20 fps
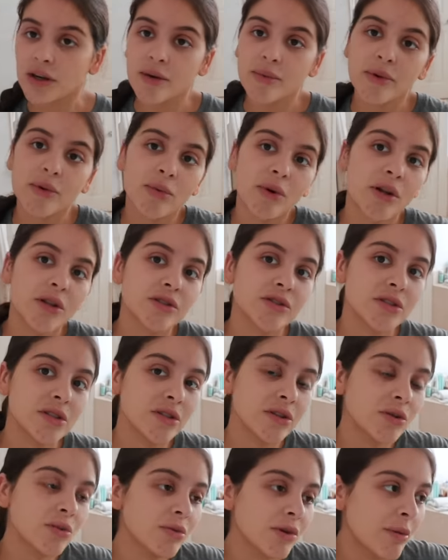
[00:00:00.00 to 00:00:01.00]
I mean, what I'll
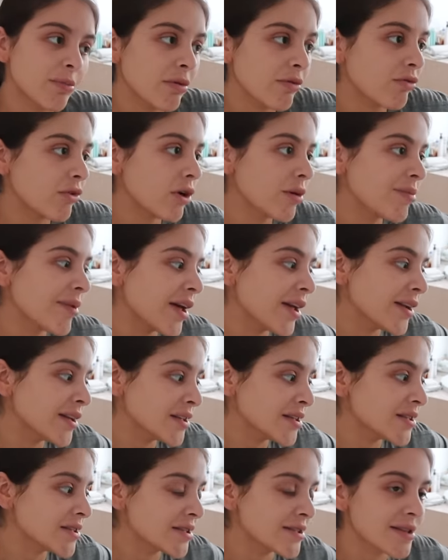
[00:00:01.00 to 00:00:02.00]
do right before bed
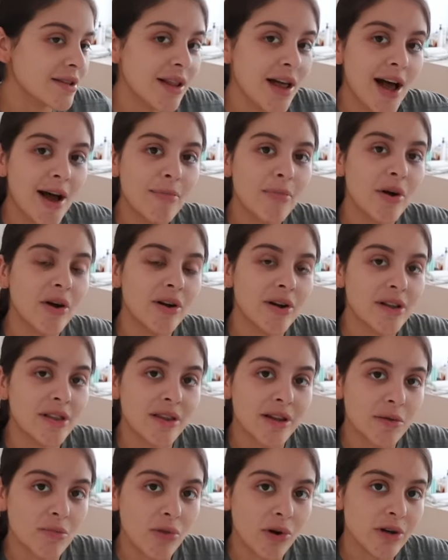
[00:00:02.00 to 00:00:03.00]
is slap on a
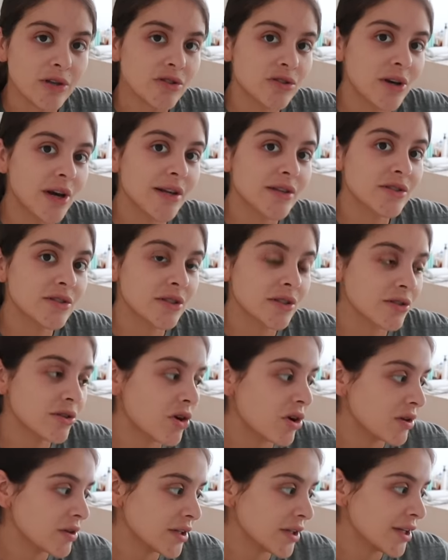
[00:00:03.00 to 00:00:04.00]
thick moisturizer and
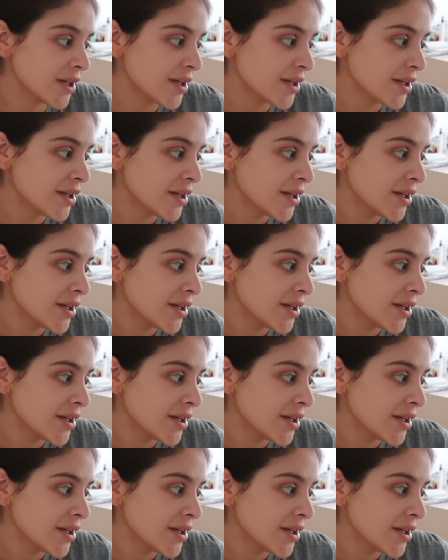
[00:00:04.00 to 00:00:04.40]
call it.